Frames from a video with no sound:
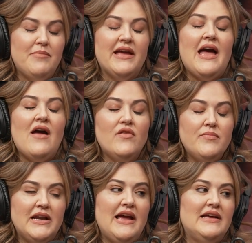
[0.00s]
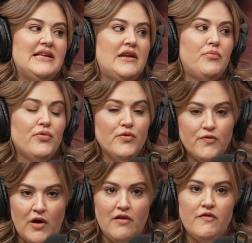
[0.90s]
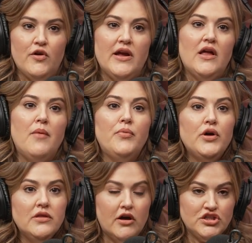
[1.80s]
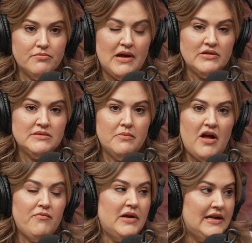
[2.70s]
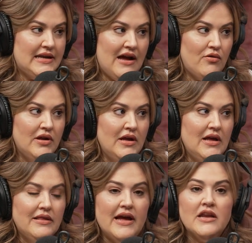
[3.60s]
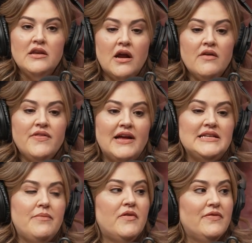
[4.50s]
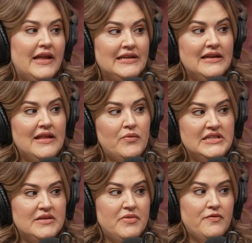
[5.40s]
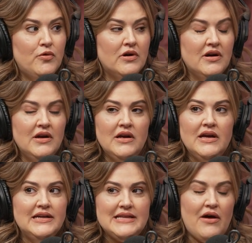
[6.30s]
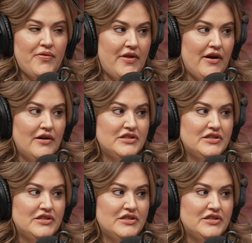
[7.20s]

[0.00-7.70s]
Like everybody has had to prove all of their income, put larger amounts of money down. Like none of that type of lending that we did before is out there.